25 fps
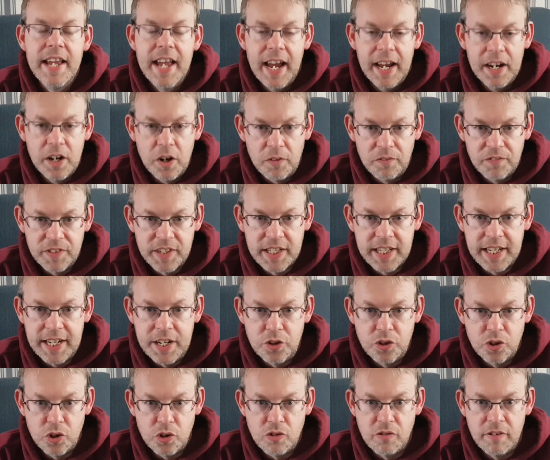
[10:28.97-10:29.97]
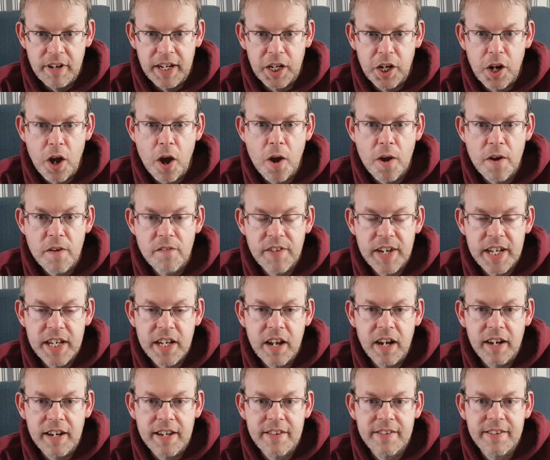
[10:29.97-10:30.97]
And obviously, during COVID
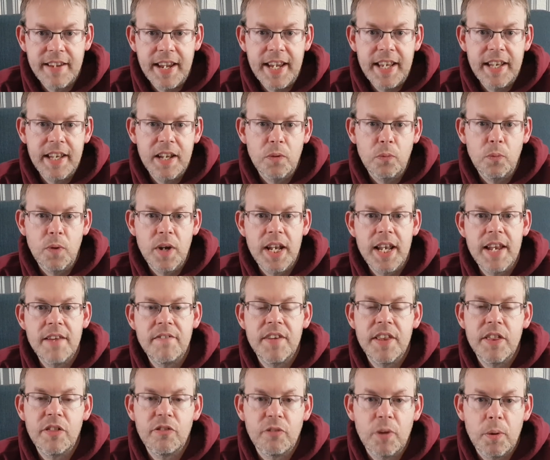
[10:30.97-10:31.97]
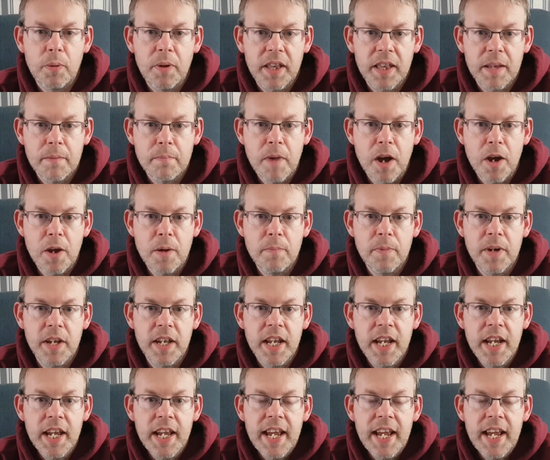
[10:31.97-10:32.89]
19 that we're living through at the moment,